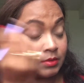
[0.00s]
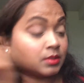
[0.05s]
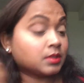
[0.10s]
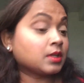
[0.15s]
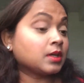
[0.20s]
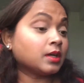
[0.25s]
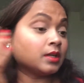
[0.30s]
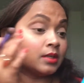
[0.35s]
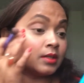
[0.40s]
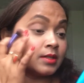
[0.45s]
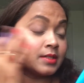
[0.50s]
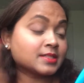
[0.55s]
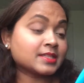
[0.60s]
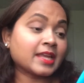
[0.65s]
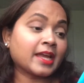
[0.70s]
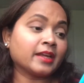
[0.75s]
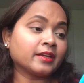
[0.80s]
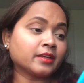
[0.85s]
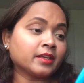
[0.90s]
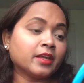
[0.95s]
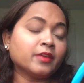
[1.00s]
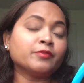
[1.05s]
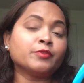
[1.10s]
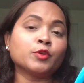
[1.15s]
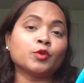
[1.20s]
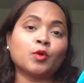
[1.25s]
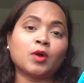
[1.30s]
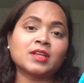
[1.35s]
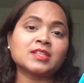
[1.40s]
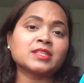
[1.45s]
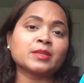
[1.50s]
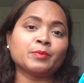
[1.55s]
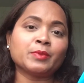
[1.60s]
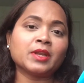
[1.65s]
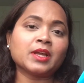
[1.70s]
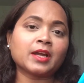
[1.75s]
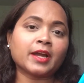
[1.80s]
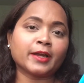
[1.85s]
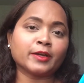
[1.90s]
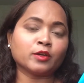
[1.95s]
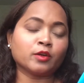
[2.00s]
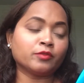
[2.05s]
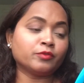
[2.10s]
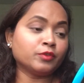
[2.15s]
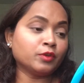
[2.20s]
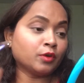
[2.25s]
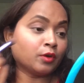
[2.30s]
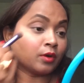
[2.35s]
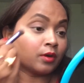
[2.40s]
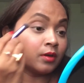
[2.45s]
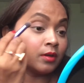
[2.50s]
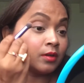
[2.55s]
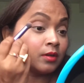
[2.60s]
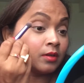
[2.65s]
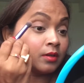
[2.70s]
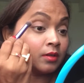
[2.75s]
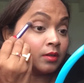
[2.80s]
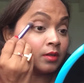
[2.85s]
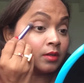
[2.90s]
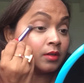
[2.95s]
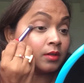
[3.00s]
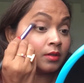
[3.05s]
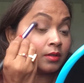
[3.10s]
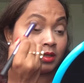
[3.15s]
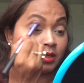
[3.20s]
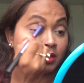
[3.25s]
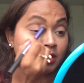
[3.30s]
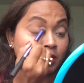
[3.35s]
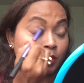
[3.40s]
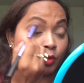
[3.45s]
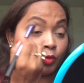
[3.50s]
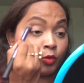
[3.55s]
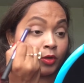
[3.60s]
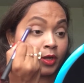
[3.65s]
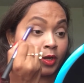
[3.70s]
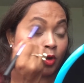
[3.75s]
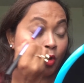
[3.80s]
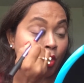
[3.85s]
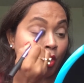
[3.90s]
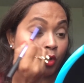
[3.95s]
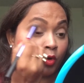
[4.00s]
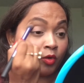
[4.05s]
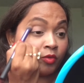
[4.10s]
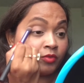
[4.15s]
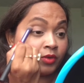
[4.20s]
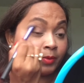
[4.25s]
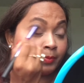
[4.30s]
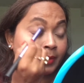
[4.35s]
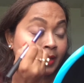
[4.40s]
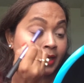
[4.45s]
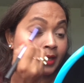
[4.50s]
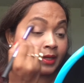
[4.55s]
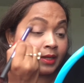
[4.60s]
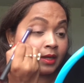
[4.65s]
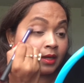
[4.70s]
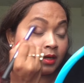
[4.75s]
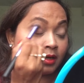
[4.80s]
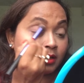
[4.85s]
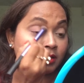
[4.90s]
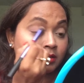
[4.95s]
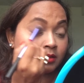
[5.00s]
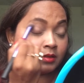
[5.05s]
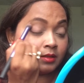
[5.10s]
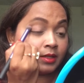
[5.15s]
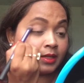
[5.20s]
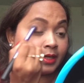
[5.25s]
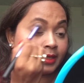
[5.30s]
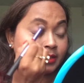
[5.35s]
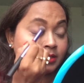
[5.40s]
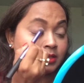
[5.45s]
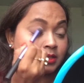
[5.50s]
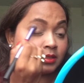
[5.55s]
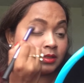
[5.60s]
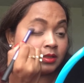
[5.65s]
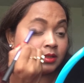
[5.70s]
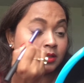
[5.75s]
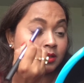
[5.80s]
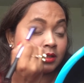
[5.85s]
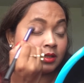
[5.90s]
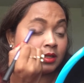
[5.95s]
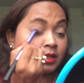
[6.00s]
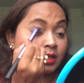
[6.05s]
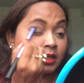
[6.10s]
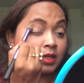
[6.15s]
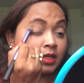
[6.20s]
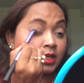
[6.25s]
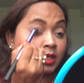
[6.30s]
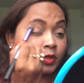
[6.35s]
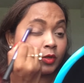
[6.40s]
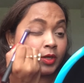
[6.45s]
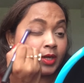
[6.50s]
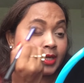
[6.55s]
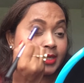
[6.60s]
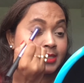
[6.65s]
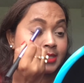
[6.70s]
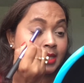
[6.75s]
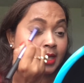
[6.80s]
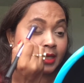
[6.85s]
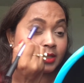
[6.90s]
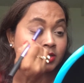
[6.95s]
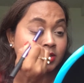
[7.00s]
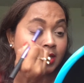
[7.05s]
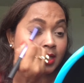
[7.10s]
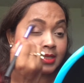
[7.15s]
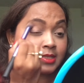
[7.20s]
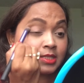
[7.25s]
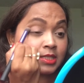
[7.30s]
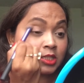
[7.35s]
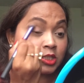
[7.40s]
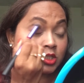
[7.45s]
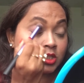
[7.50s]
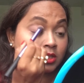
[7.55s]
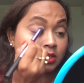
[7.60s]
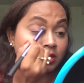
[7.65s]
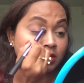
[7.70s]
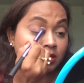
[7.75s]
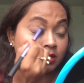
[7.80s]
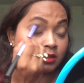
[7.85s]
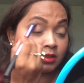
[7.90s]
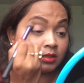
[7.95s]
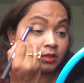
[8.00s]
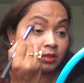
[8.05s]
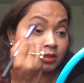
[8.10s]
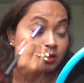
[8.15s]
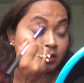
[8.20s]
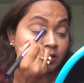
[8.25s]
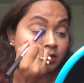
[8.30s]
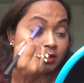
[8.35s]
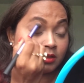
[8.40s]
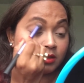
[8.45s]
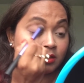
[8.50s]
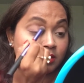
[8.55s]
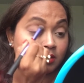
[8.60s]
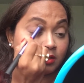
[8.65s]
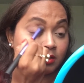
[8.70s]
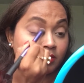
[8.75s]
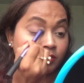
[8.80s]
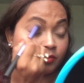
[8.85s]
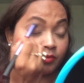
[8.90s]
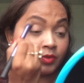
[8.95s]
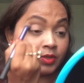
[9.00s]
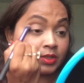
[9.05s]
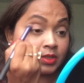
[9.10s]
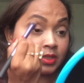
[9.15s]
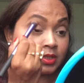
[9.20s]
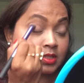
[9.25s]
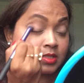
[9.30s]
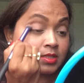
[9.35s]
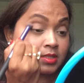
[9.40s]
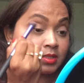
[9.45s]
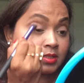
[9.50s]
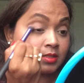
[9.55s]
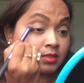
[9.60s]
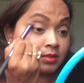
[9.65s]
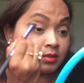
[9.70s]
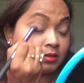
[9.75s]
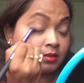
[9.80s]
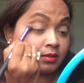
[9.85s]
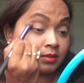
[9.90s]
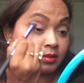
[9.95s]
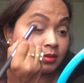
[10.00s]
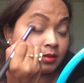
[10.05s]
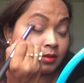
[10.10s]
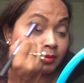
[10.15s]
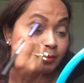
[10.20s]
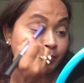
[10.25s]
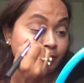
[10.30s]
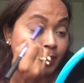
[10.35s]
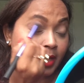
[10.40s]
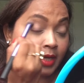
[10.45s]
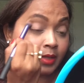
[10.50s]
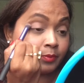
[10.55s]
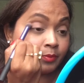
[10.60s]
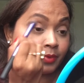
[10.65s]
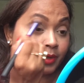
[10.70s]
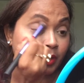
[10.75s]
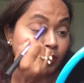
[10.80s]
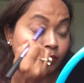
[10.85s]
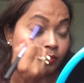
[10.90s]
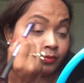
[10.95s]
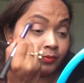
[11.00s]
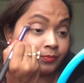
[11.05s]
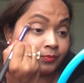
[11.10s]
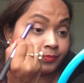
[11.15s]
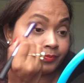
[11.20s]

colors can give you a similar kind of look. Going all over my lid, crease and transition with this matte brown.